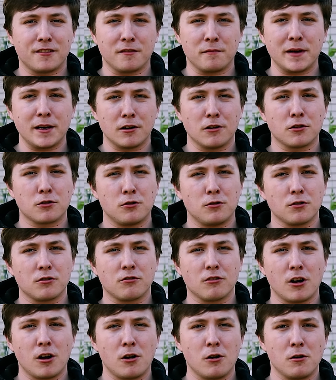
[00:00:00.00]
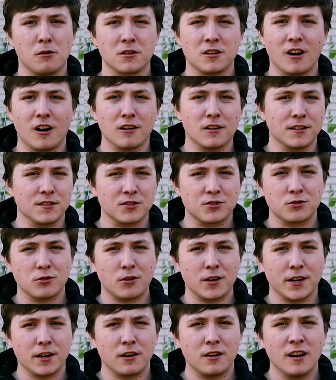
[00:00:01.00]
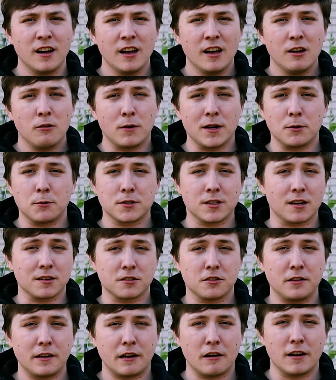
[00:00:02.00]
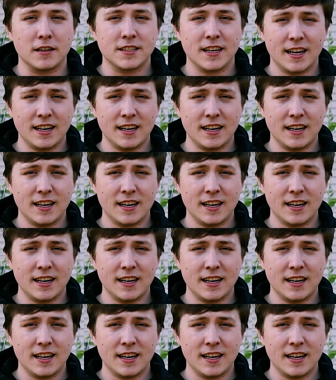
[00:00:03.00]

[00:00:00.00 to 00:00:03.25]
the Miracle Grow garden soil when it was on clearance.